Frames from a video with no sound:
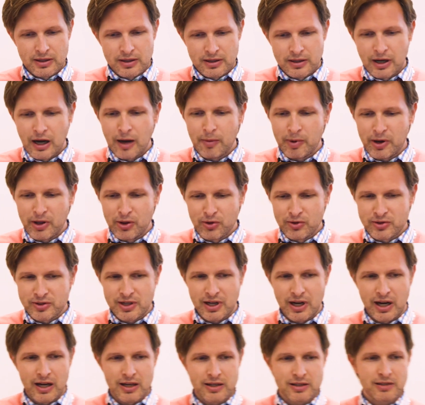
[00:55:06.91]
Not by those
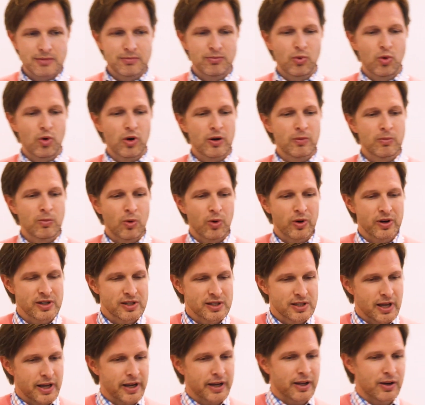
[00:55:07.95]
guys. More and more is
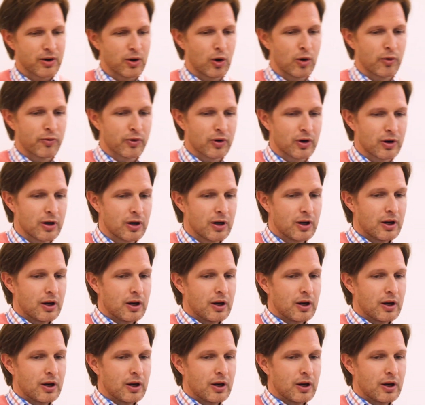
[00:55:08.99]
taken over